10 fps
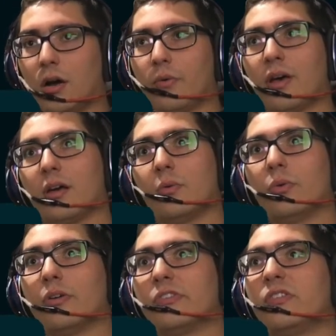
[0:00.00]
we
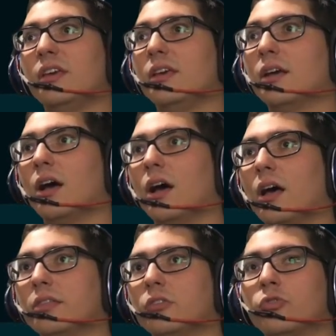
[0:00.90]
want to see
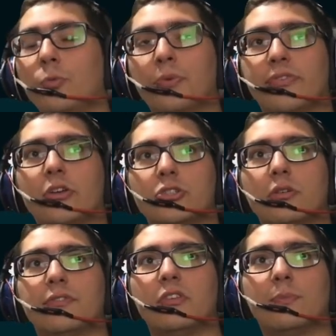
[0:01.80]
the true potential
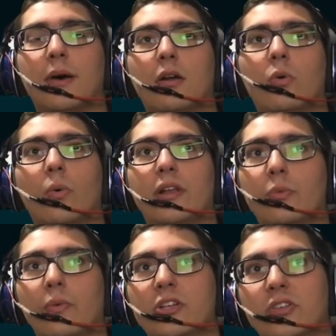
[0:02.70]
of this pedal when
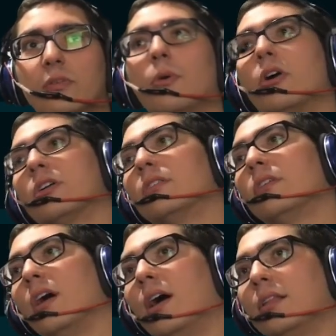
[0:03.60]
it reaches the market
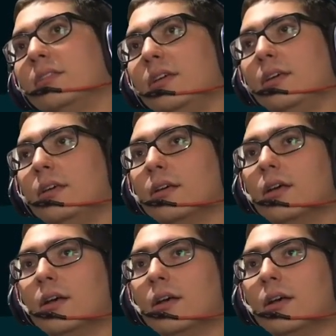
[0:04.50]
at the